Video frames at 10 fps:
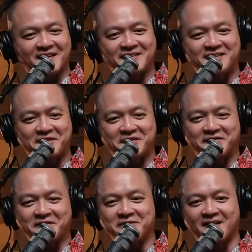a little secret
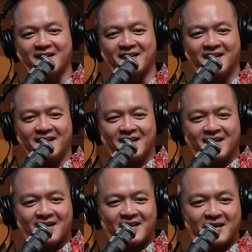for you lah.
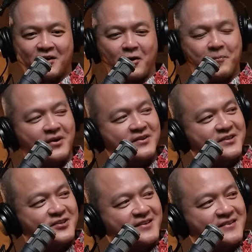all
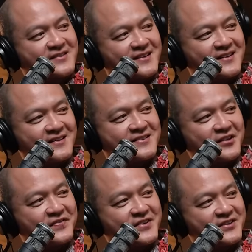politicians are
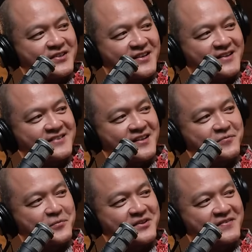selfish and
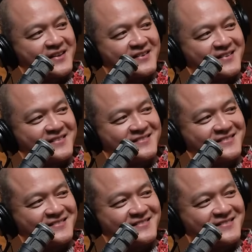self-motivated,
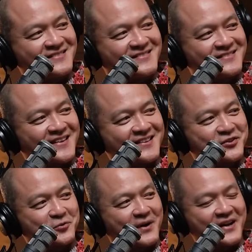mm. right?
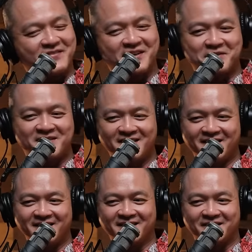So whatever you
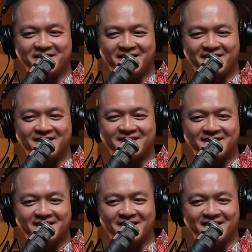see, you know,
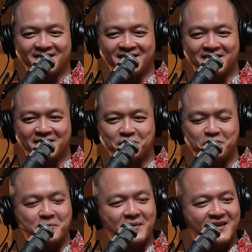in in the
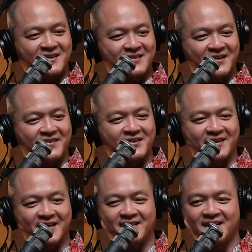social media stuff and all
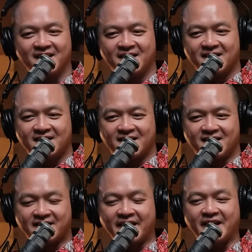that, uh,
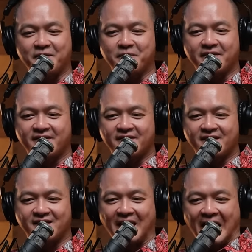take it with
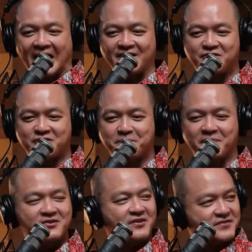a large
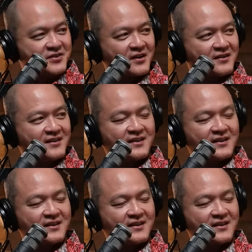pinch of salt